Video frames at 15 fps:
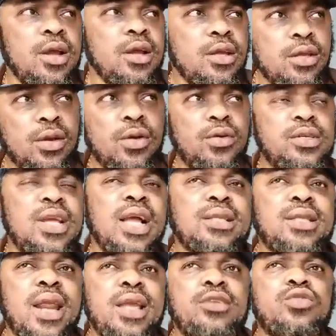They are
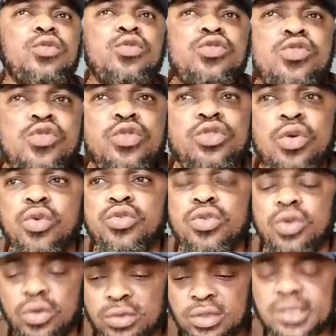trying to use, you
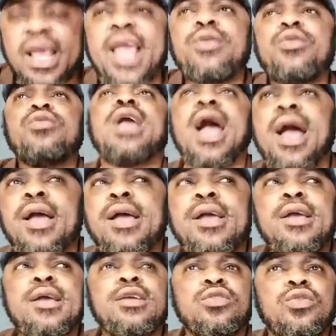don't sign Ruga.
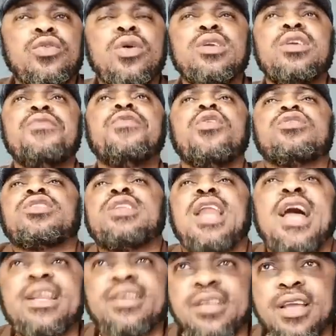You don't give us
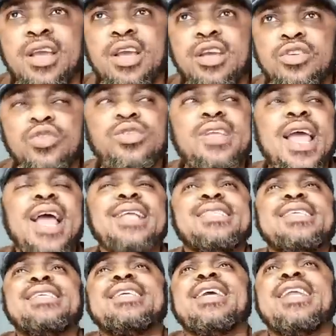land. You sign
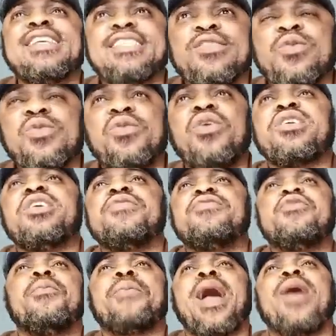Atin Grace, it will not give
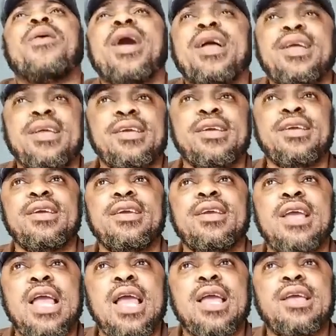you power.
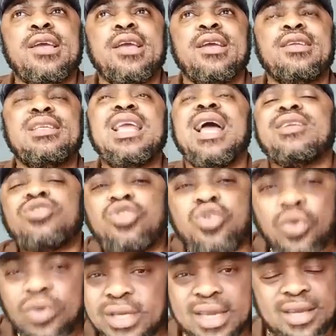They are
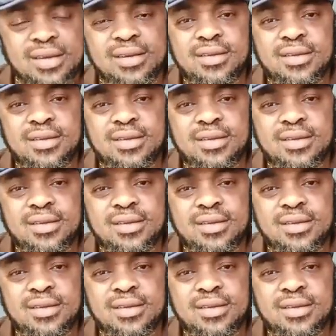joking.